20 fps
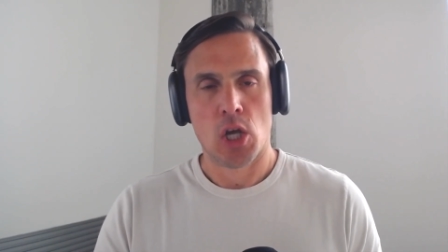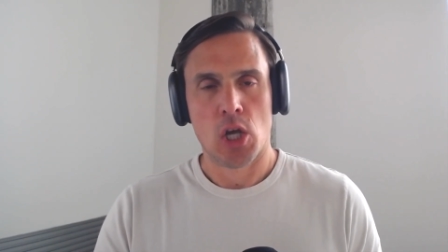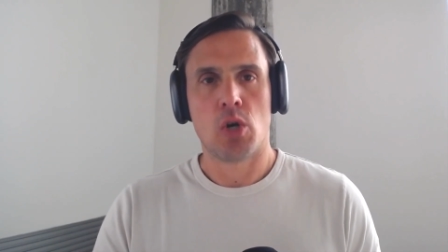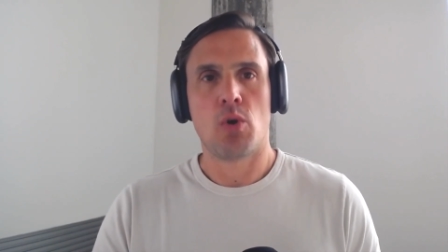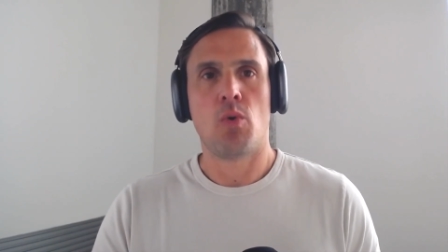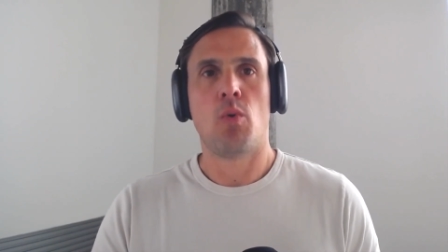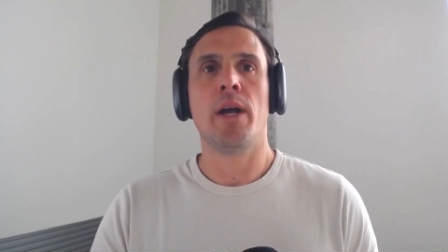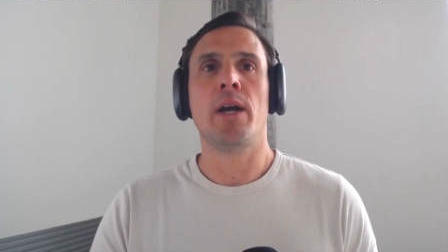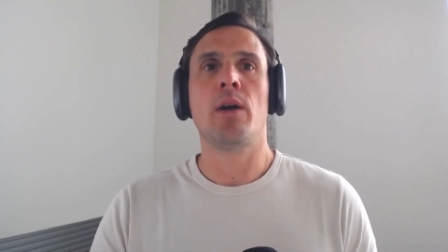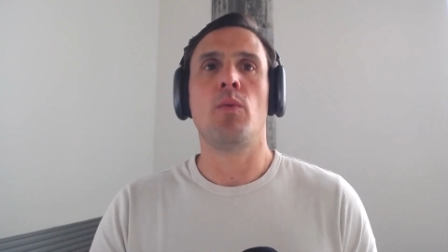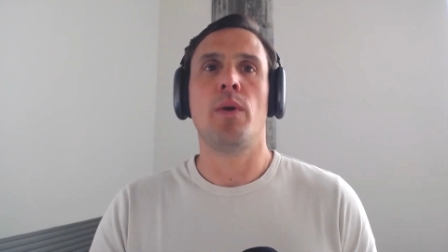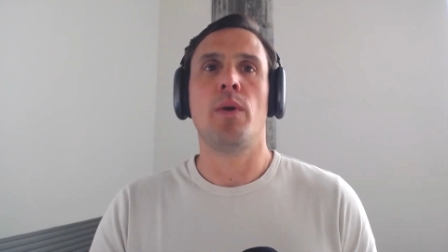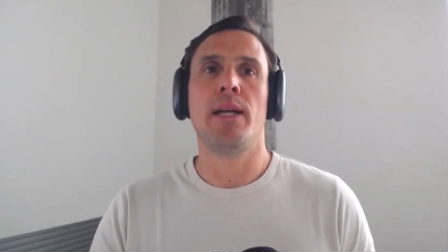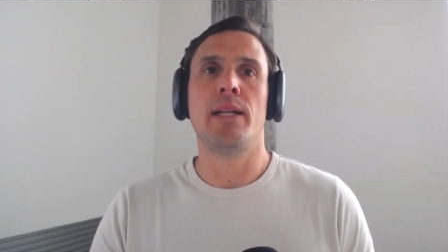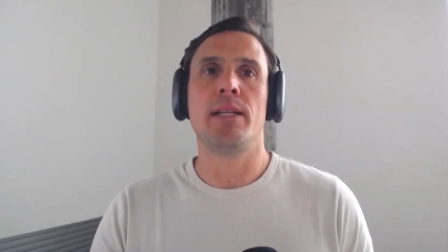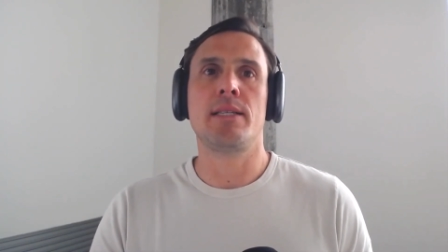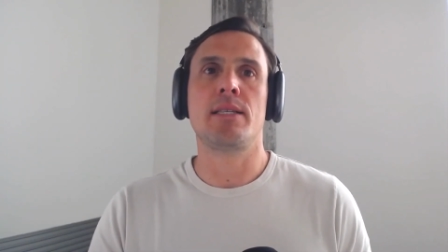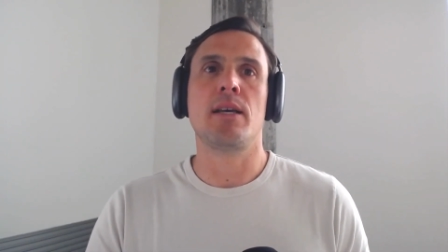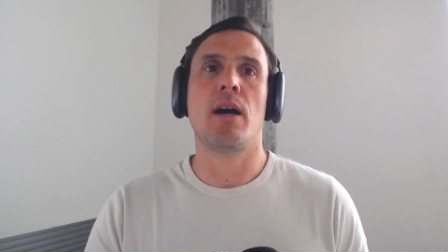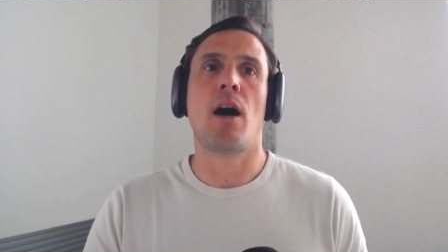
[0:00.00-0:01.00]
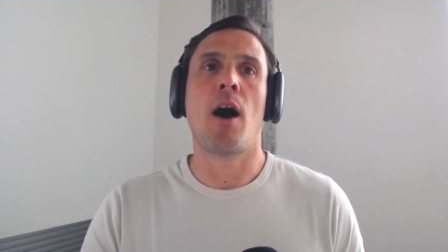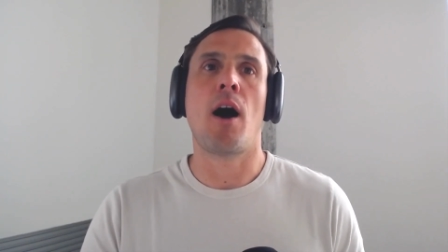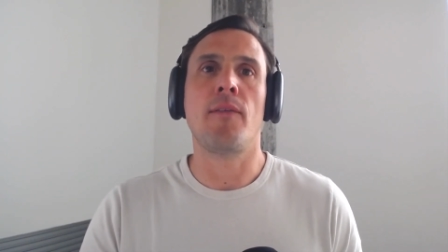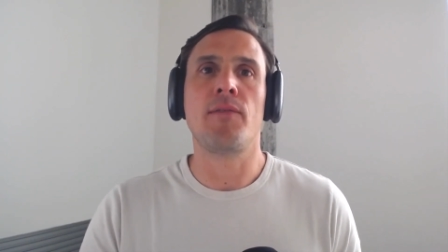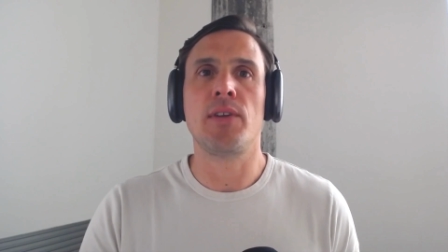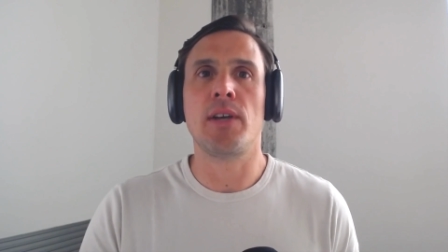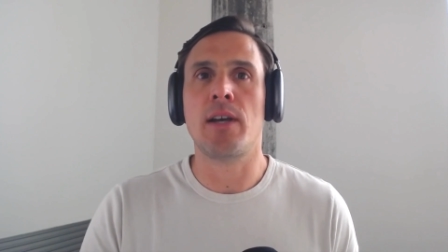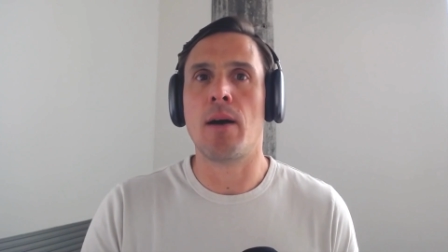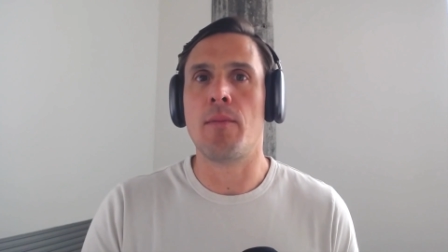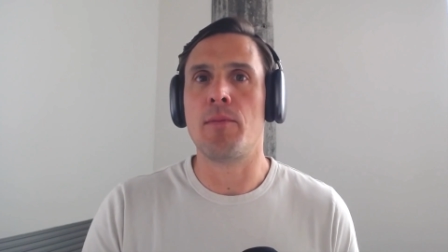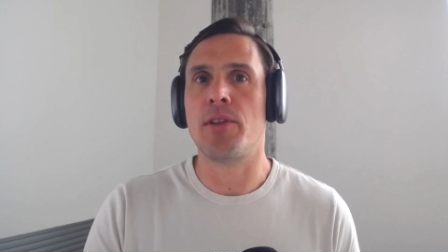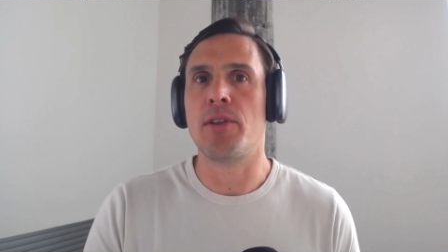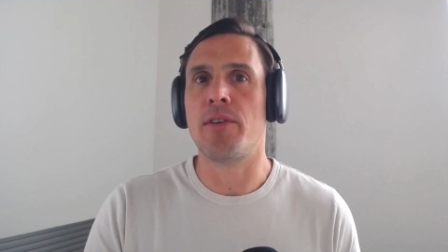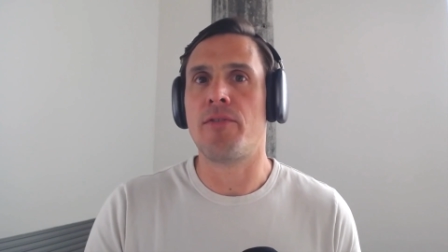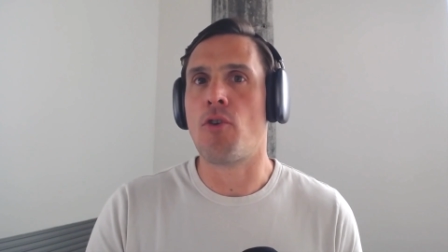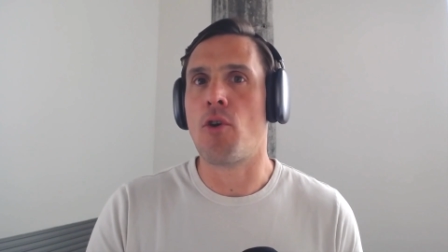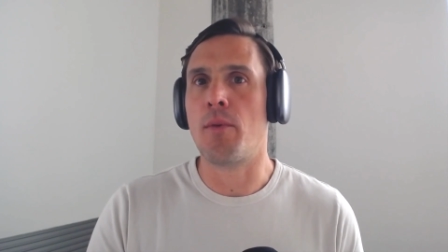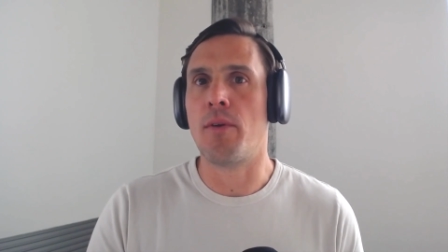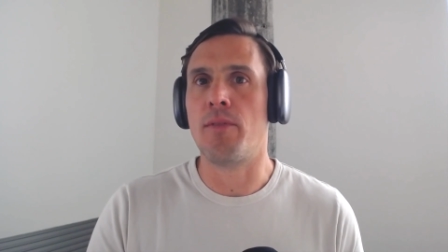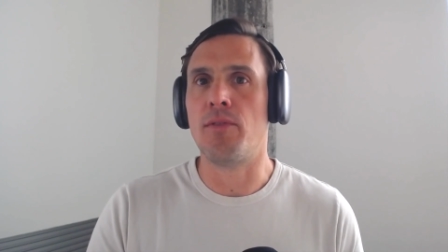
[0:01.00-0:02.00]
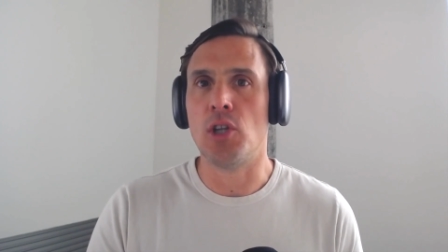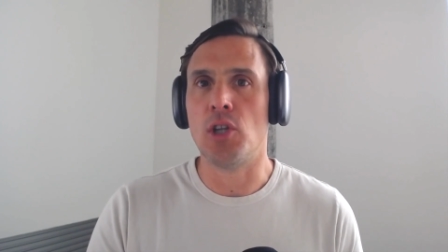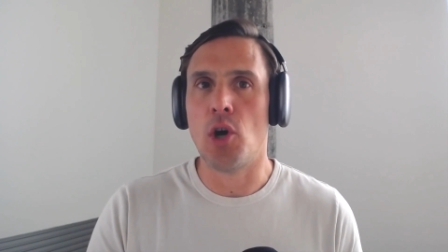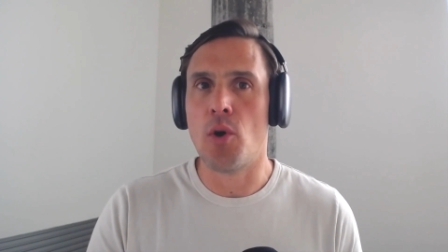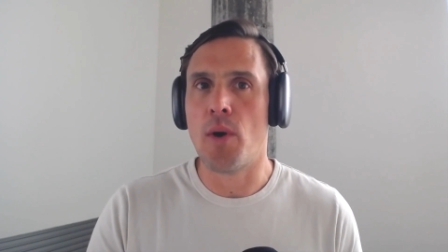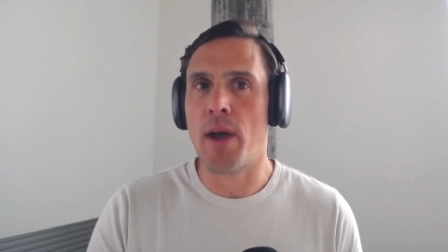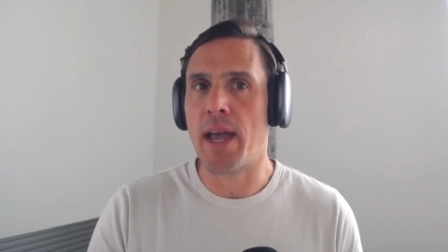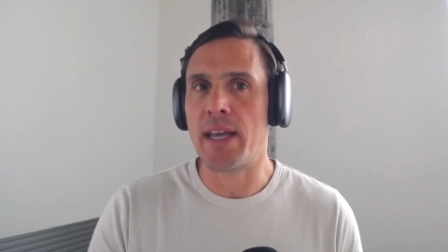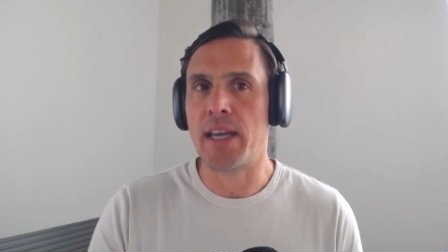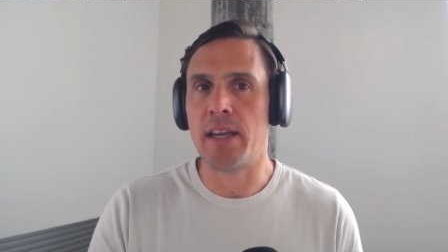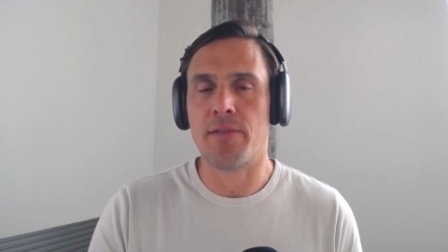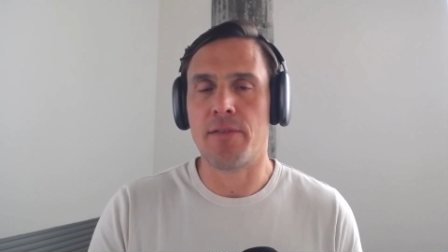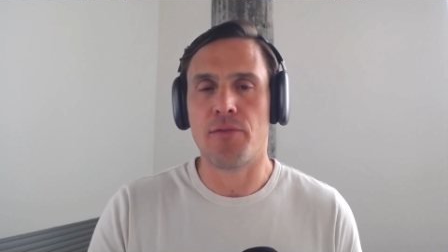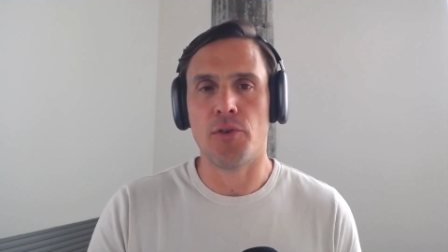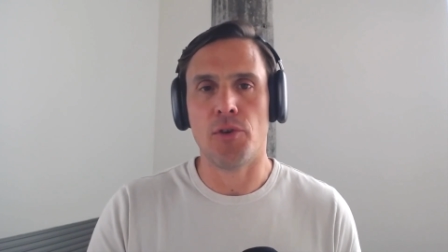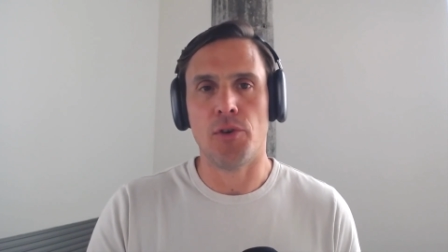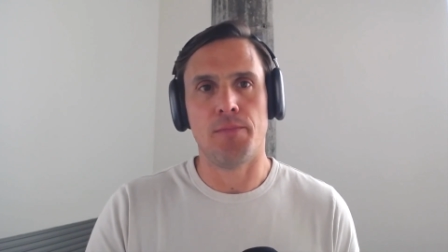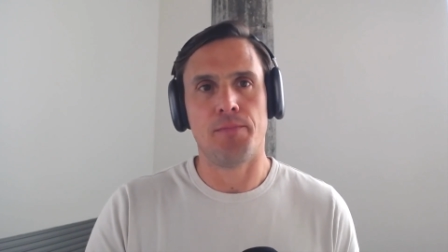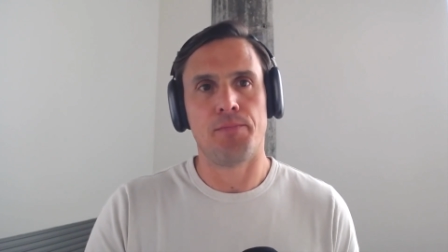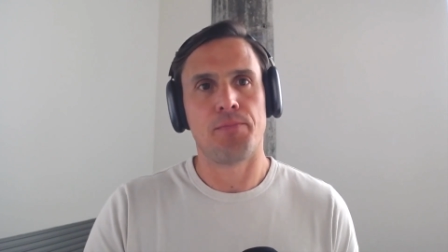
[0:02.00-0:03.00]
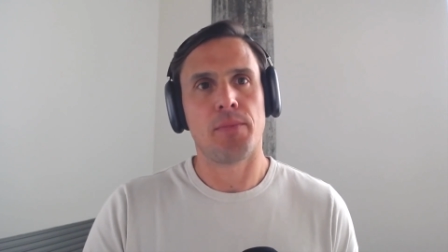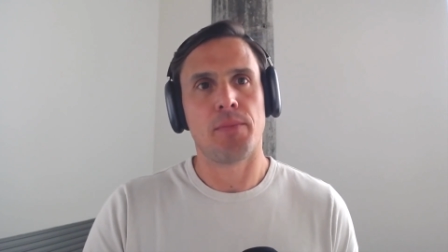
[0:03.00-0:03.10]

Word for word: Quick wins often come in the form of low hanging fruit.